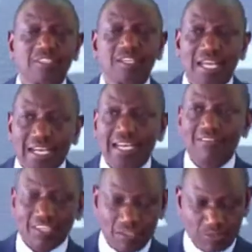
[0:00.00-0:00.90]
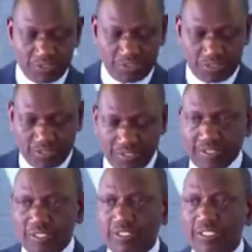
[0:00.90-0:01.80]
and livelihoods
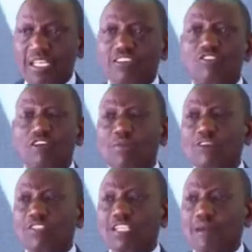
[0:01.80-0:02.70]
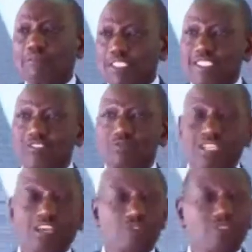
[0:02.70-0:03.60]
and go about their business
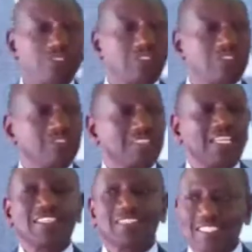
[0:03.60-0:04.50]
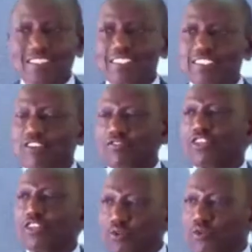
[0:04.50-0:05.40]
without the necessity of
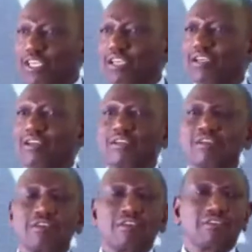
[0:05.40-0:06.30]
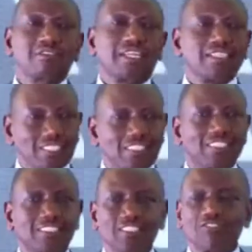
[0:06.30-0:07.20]
queuing, the
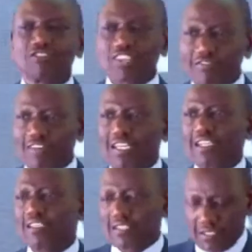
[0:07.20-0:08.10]
necessity of traveling